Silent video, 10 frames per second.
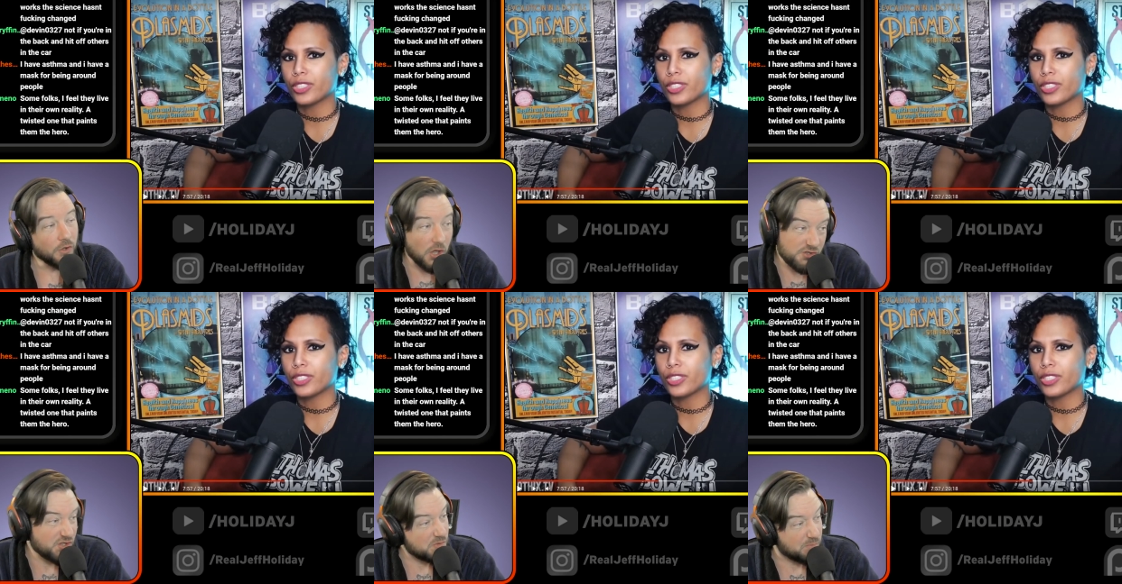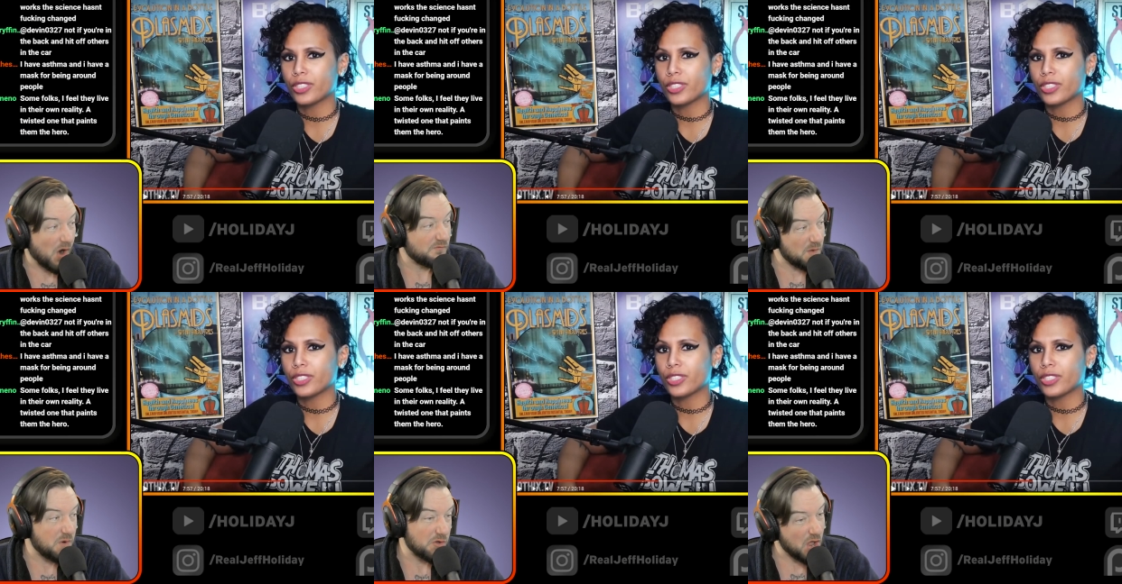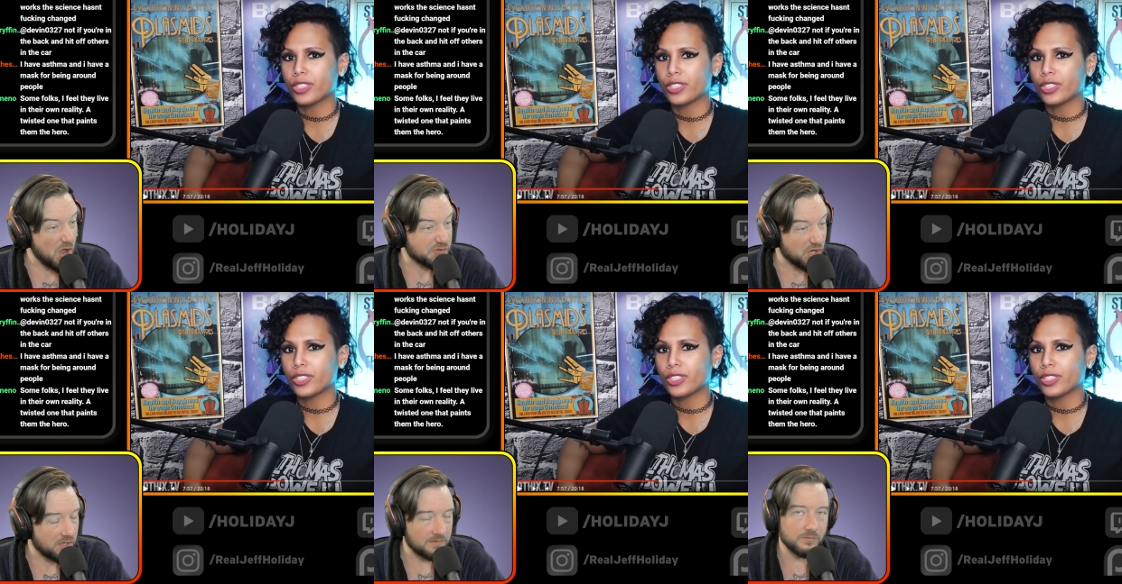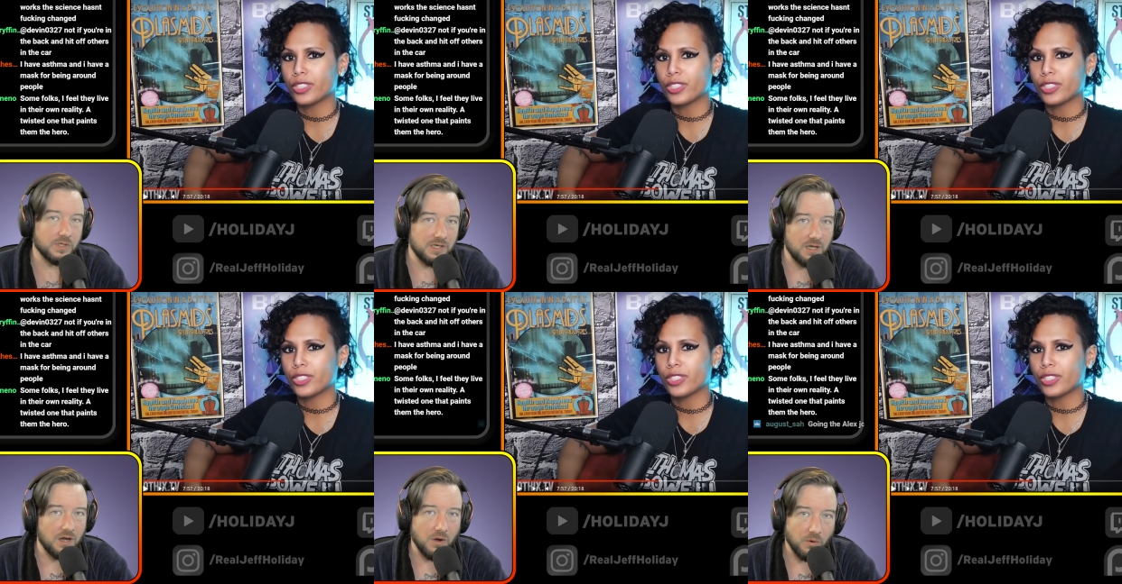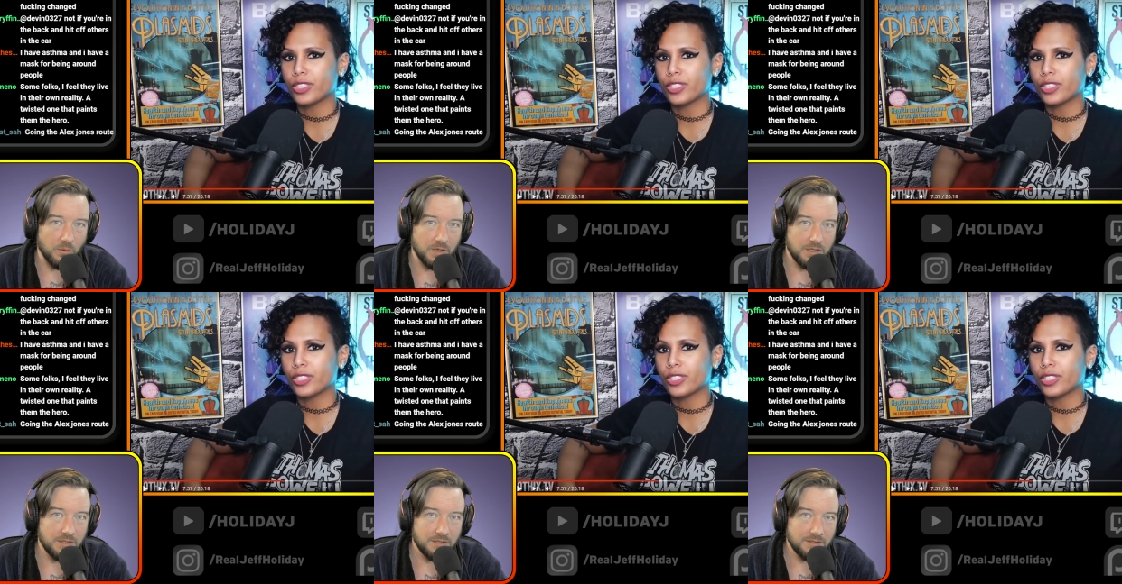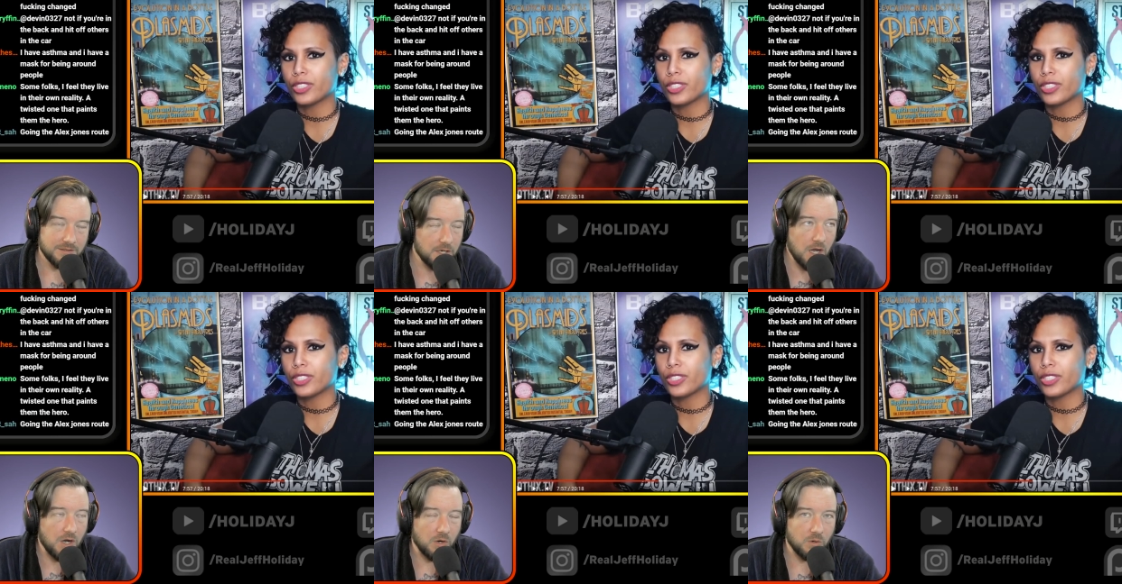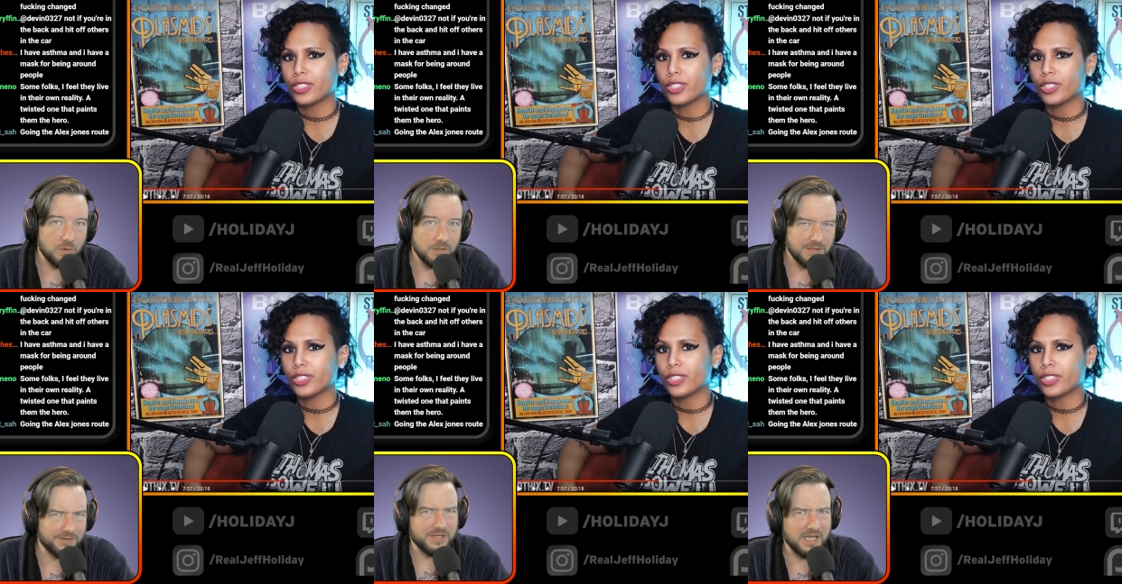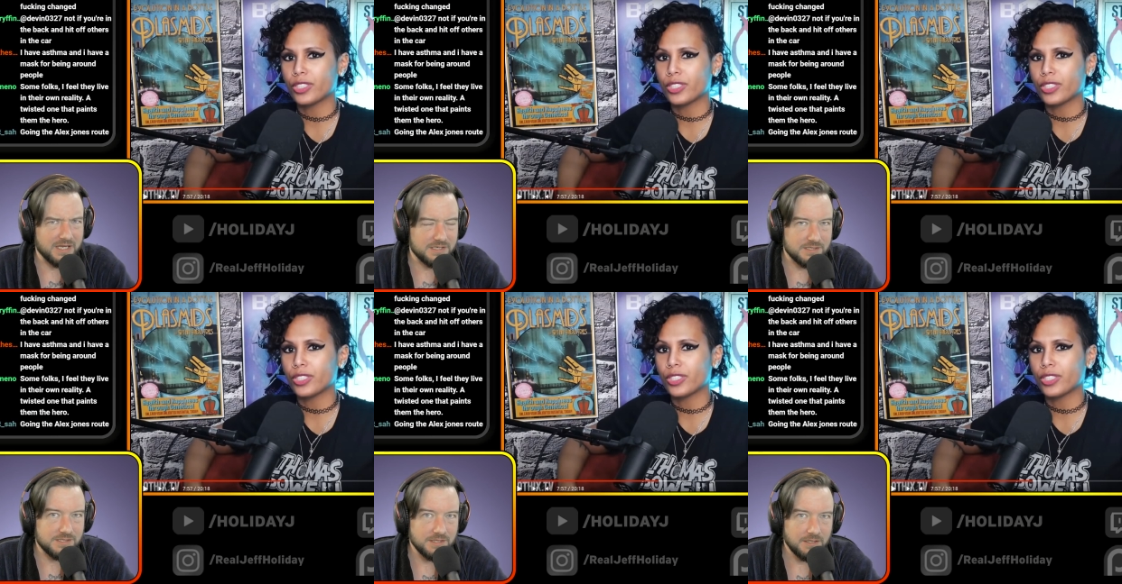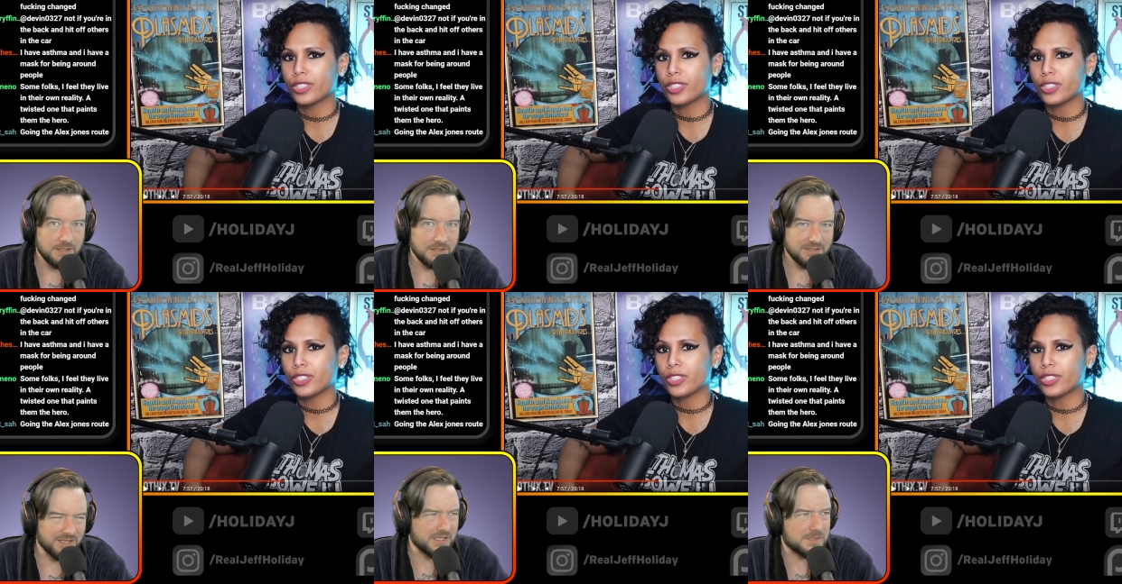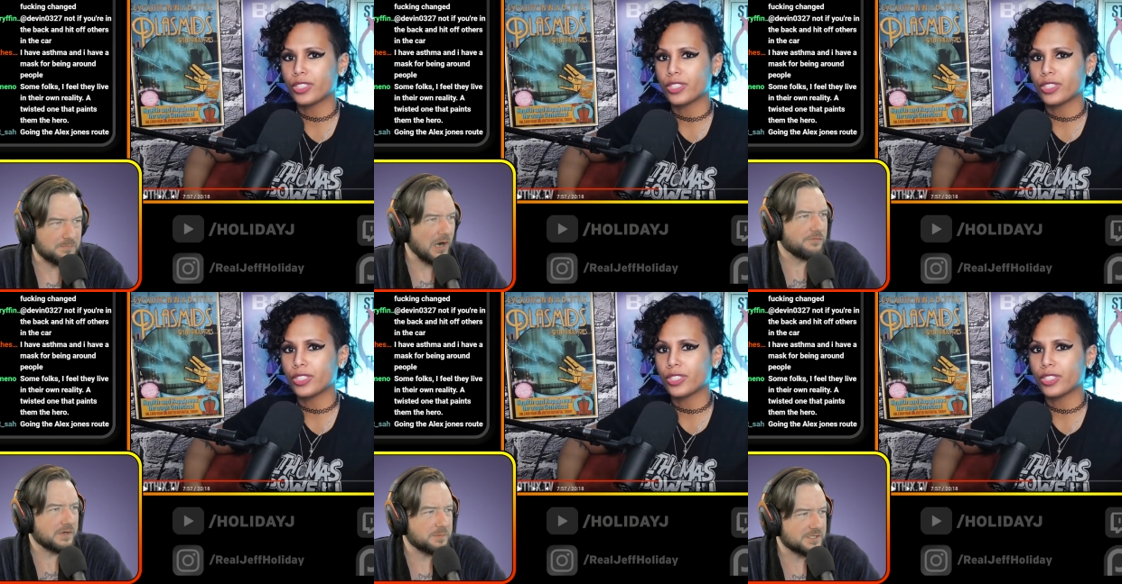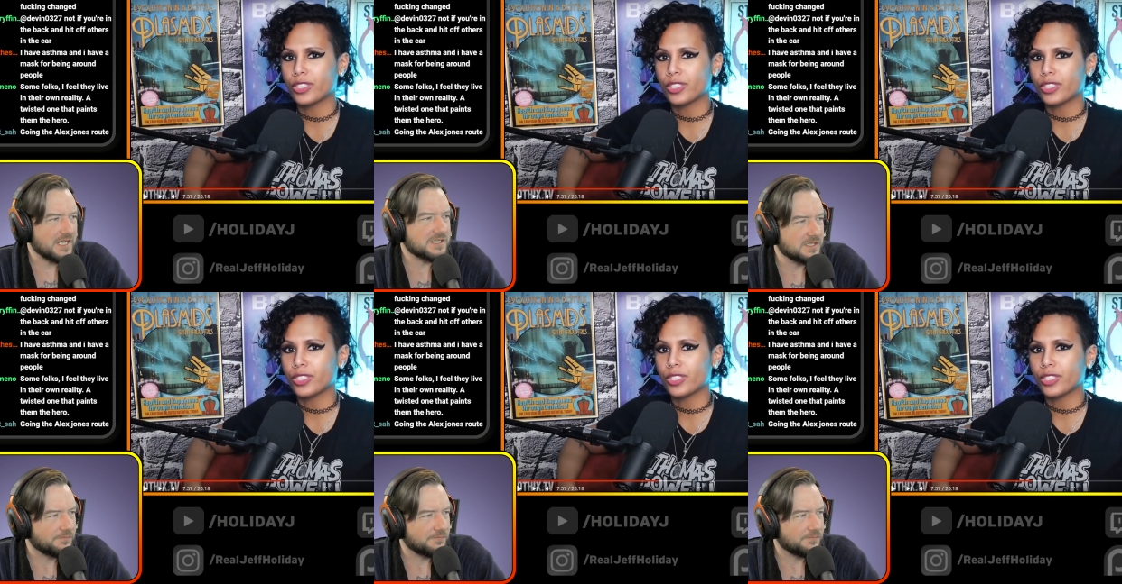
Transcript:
Speaker 1: Is it perfect protection? Well, no. No. Nothing is. Nothing's perfect protection of